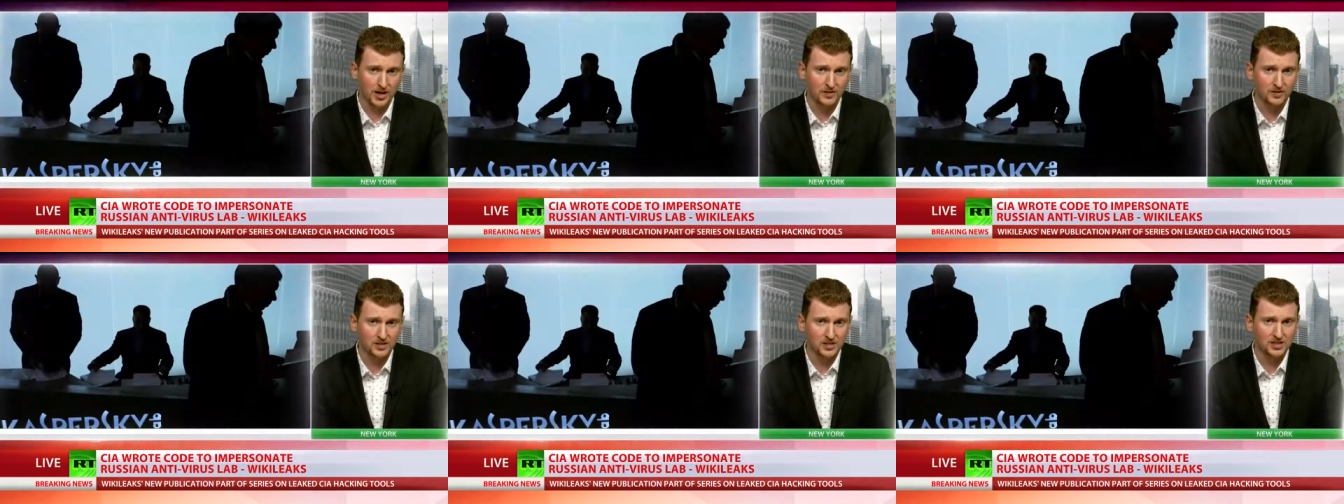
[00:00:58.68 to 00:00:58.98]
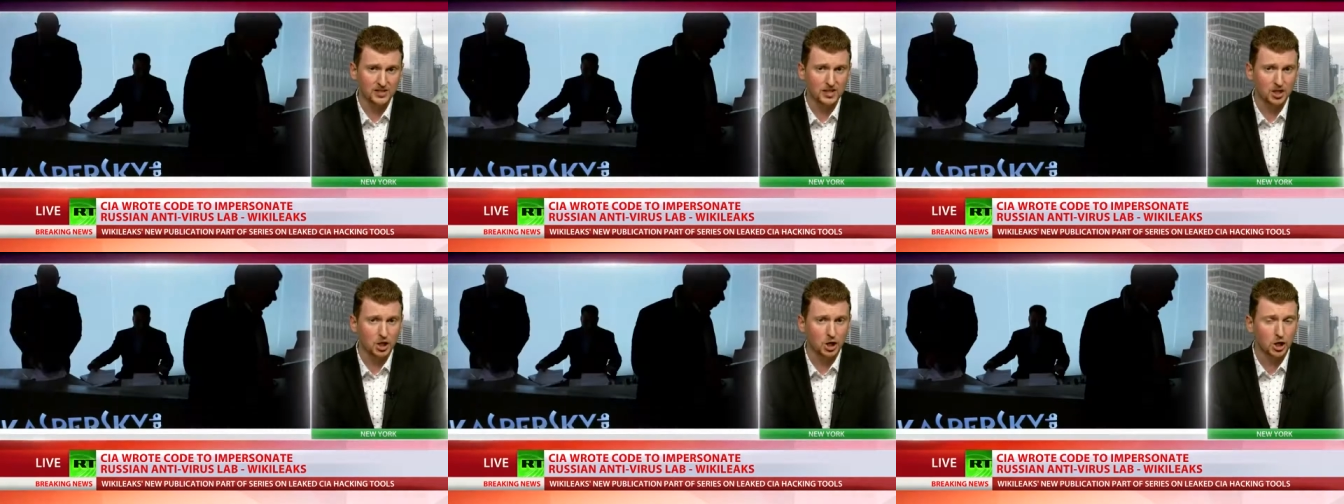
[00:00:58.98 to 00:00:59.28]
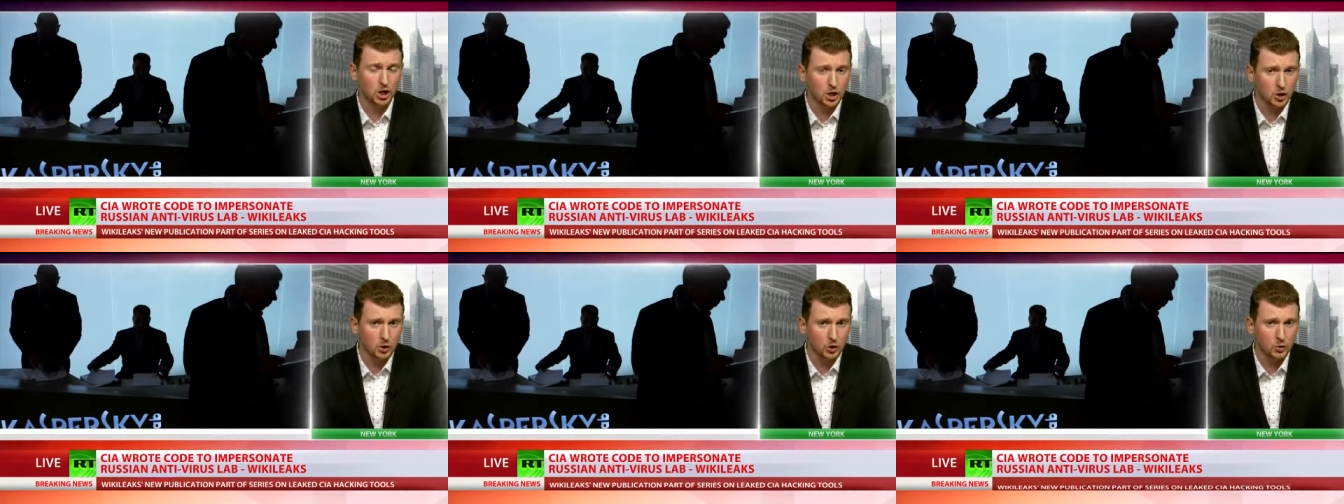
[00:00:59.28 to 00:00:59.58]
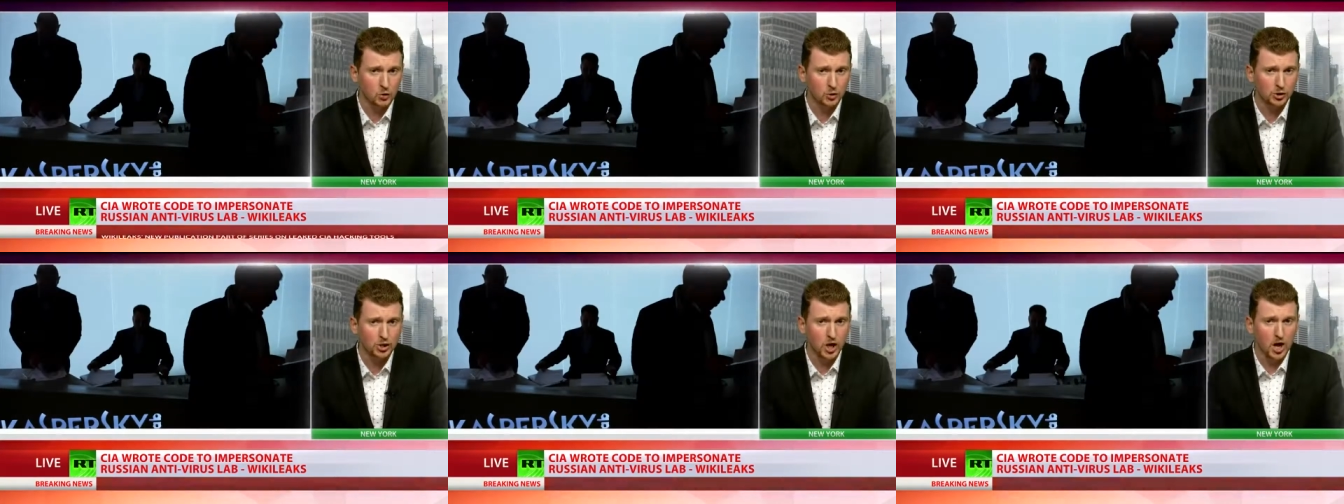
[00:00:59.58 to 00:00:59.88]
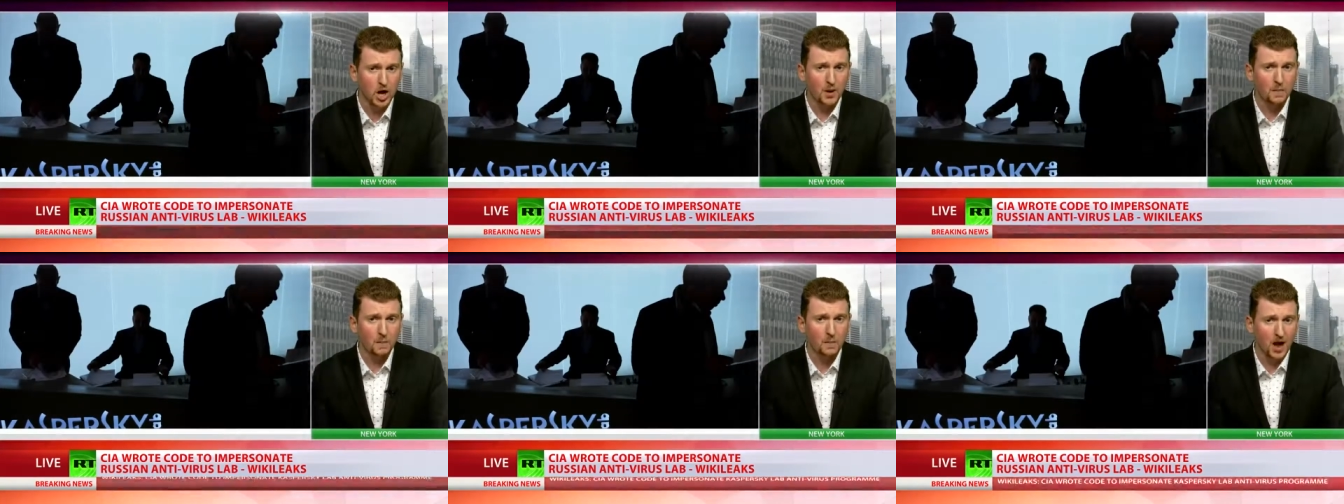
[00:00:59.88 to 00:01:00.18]
Now, this is a huge
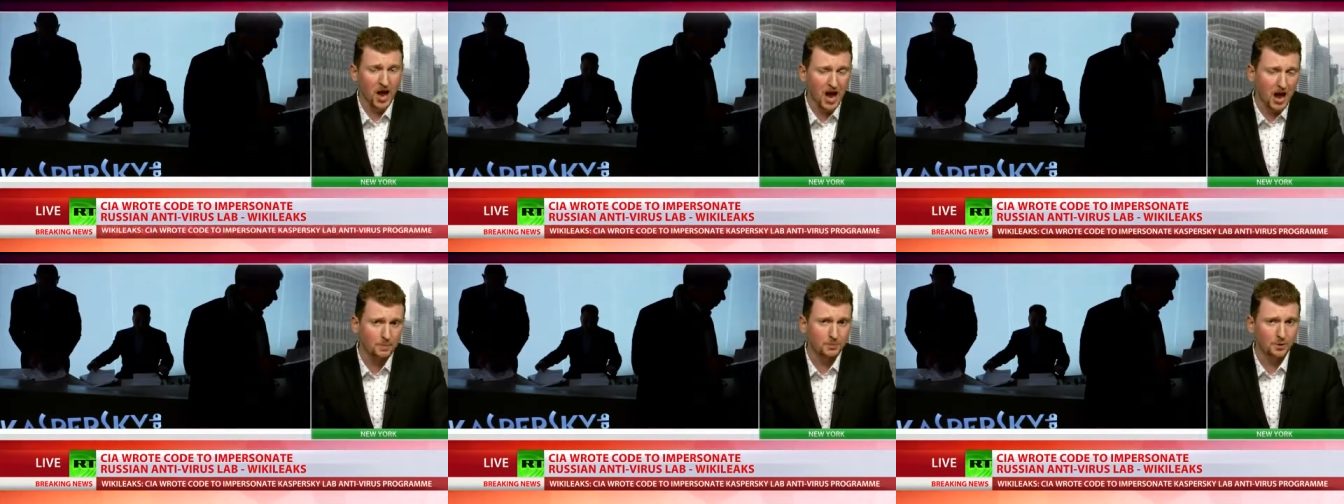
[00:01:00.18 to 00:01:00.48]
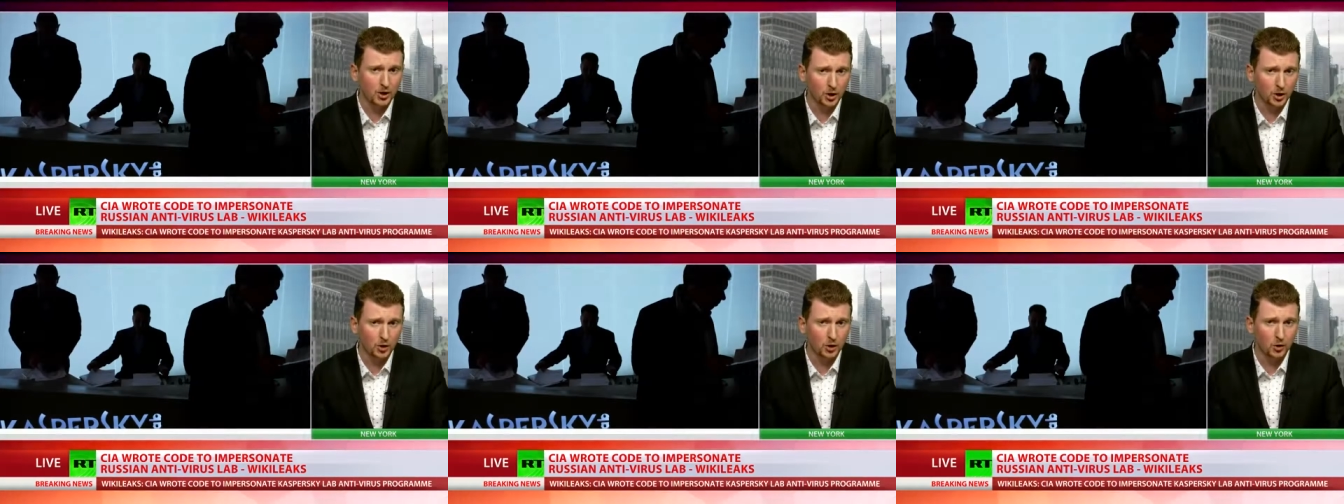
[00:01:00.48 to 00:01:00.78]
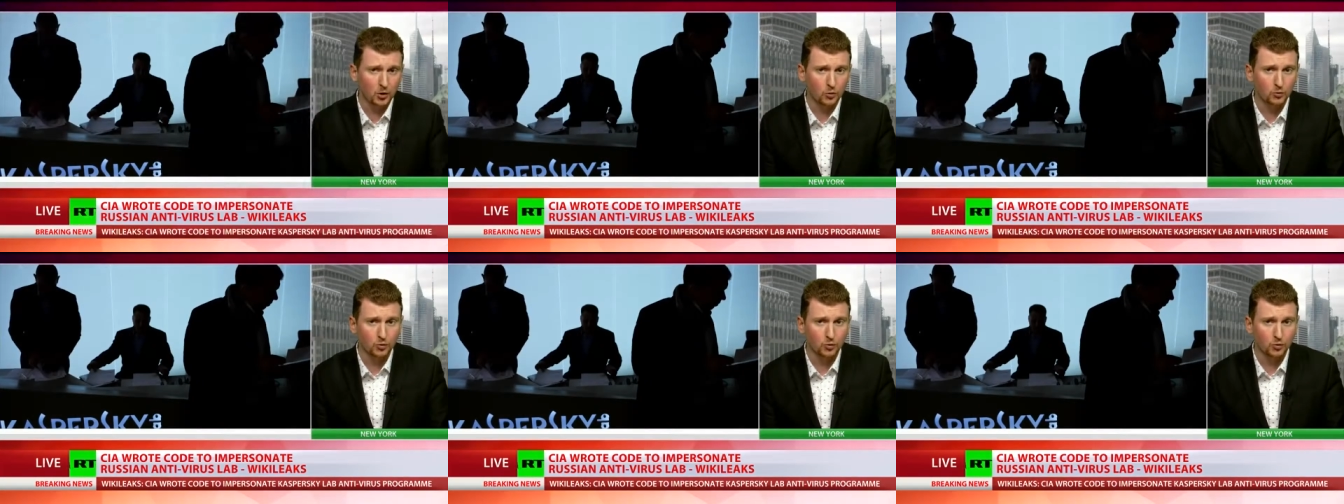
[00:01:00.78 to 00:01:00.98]
popular